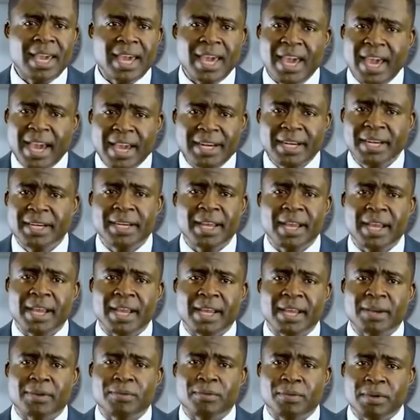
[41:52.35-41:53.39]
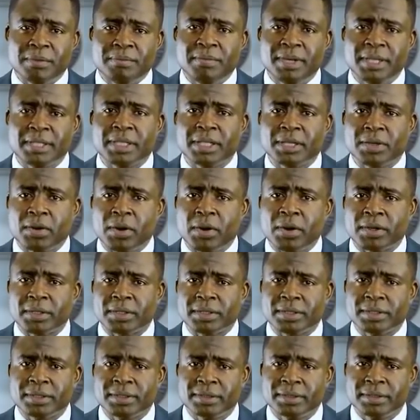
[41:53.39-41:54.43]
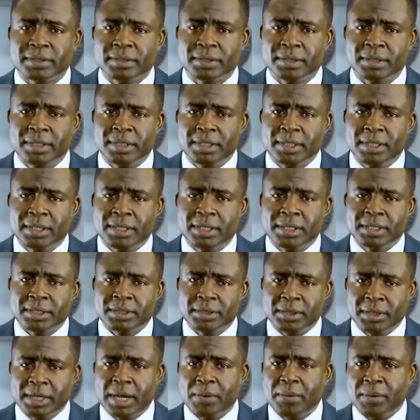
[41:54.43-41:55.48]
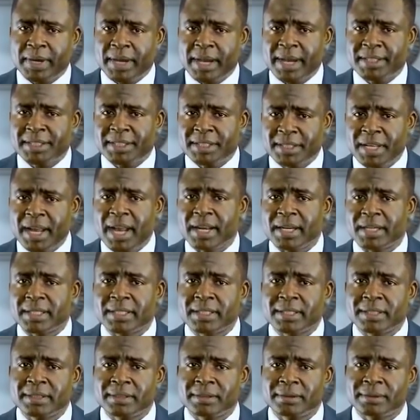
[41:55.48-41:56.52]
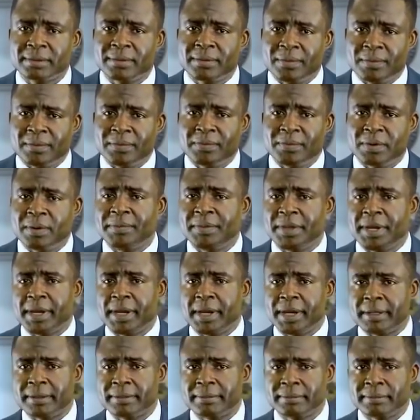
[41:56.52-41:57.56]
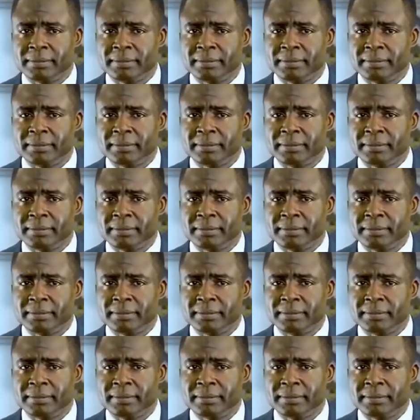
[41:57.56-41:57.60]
any day we meet in court, so that we can start from there.